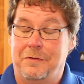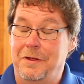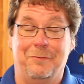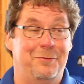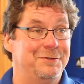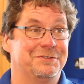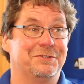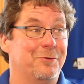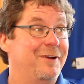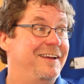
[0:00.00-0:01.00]
It was
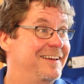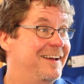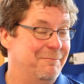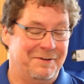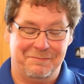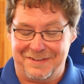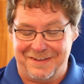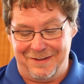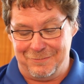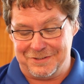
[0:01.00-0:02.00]
great. I'm going to
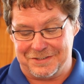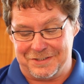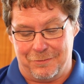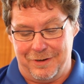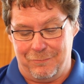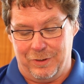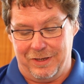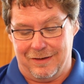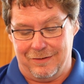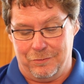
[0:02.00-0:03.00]
tell you, it was just a great
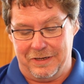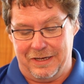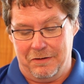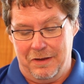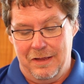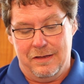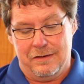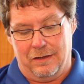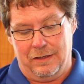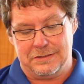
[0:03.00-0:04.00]
weekend, no doubt.
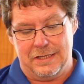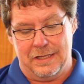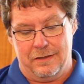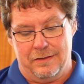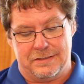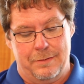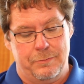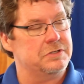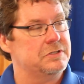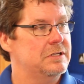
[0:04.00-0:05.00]
Now, let's get into the Sam
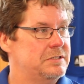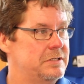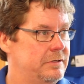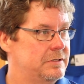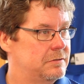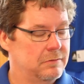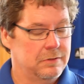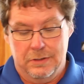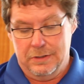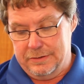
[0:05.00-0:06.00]
Houston State series
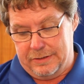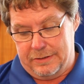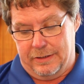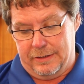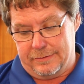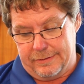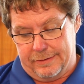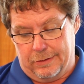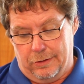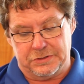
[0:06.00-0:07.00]

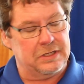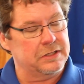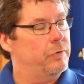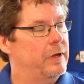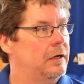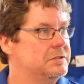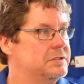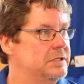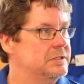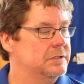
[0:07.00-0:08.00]
that closes out the regular
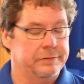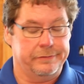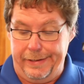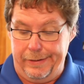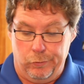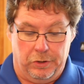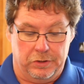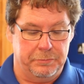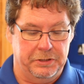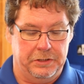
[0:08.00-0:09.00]
season and will
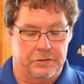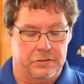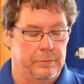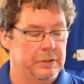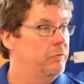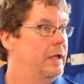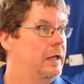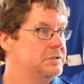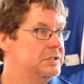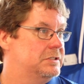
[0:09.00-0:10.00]
ultimately determine the
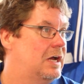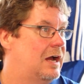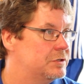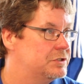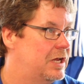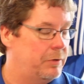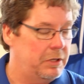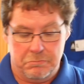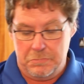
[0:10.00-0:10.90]
regular season conference champion.